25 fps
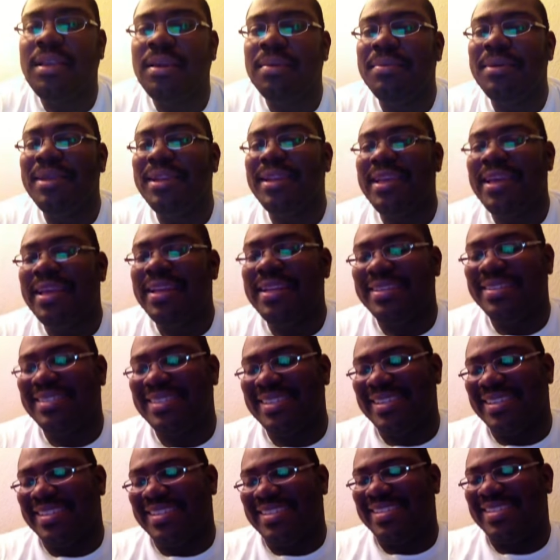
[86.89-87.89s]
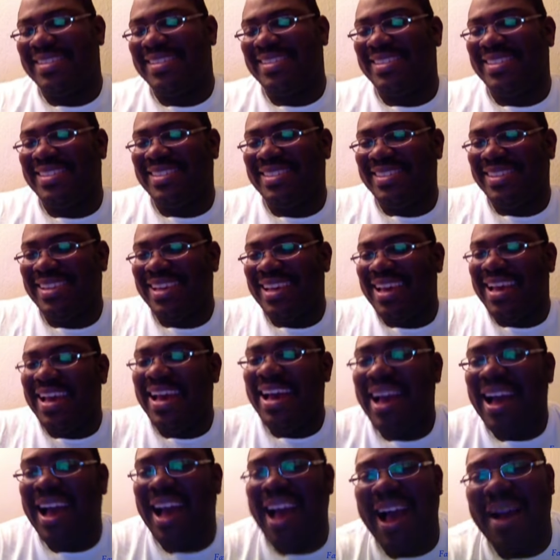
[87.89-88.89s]
But in any sense,
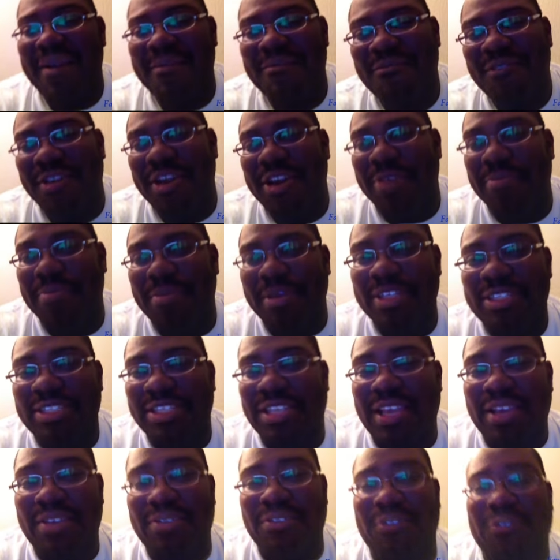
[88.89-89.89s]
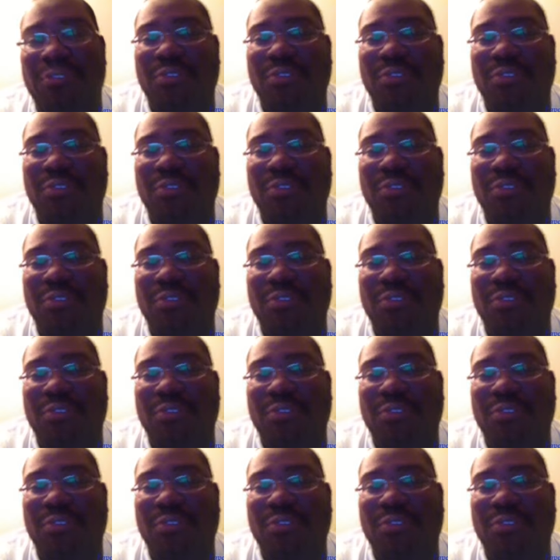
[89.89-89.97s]
I'm very much thankful